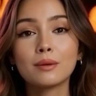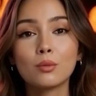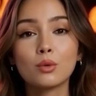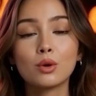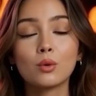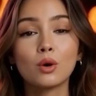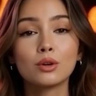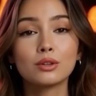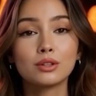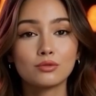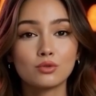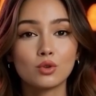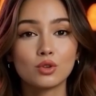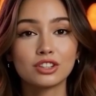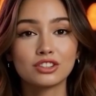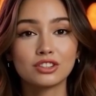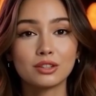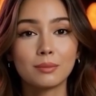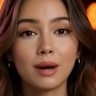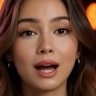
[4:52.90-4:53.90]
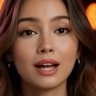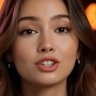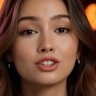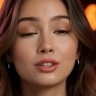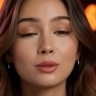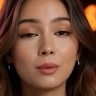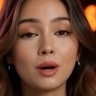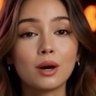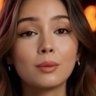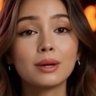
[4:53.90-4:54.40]
we want the voice to match
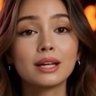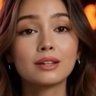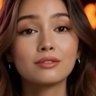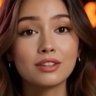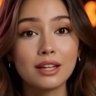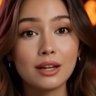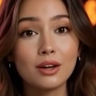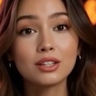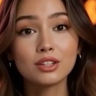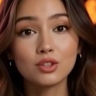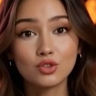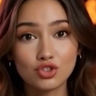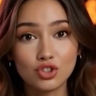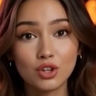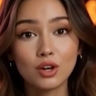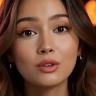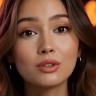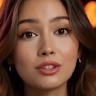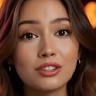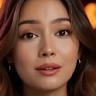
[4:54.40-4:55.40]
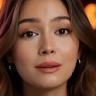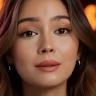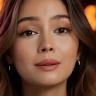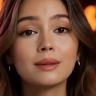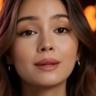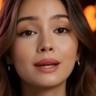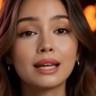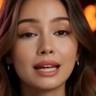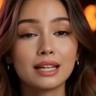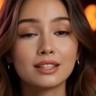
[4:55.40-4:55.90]
the public figure you chose.
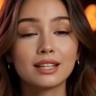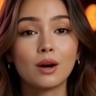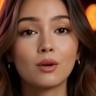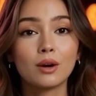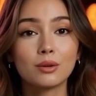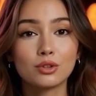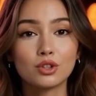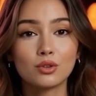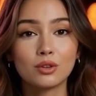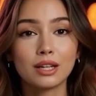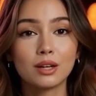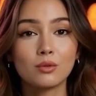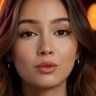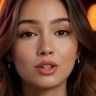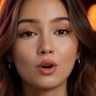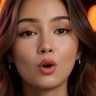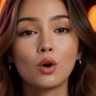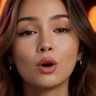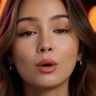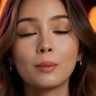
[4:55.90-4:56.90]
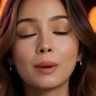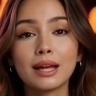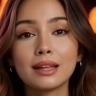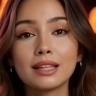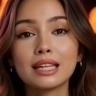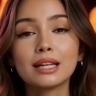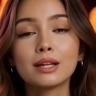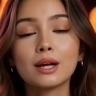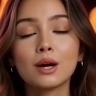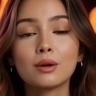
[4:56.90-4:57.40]
Here's how I'm doing it with Og
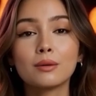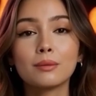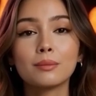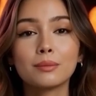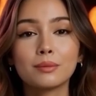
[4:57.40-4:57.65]
Mandino.